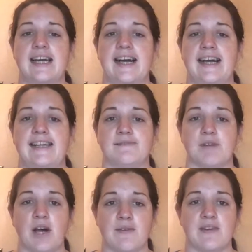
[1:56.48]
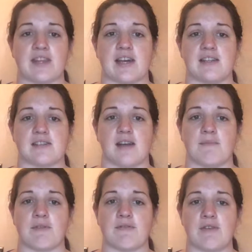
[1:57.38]
But hopefully the colours will
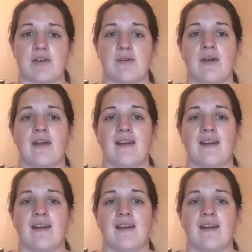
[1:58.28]
come through